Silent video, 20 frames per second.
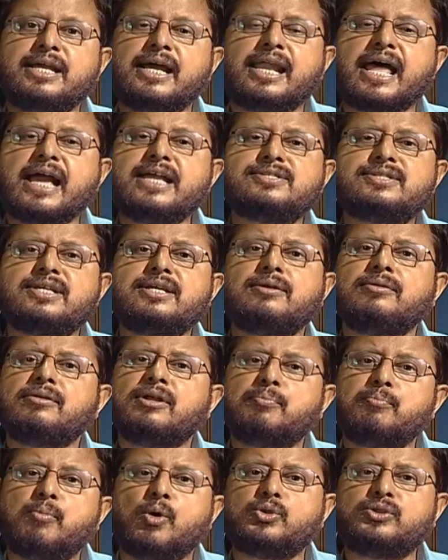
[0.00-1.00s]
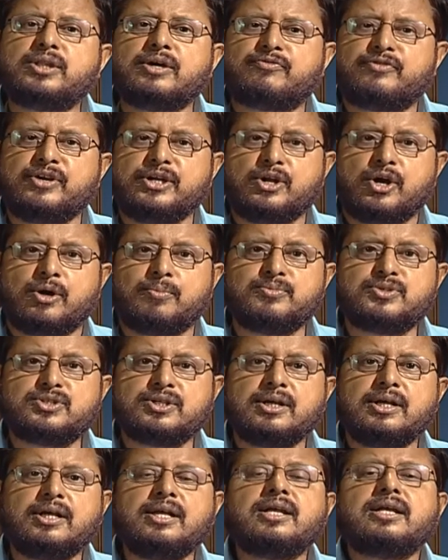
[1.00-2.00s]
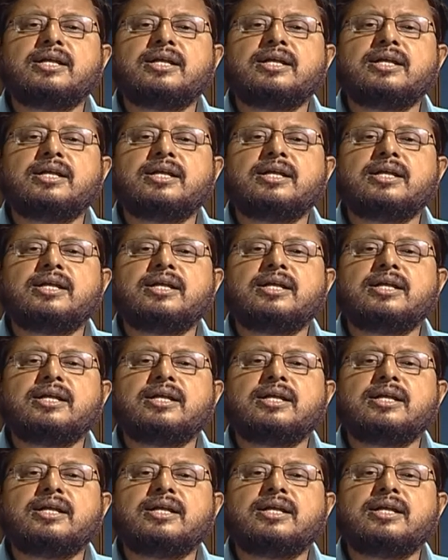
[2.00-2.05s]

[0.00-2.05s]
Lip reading: realizing both the freedoms,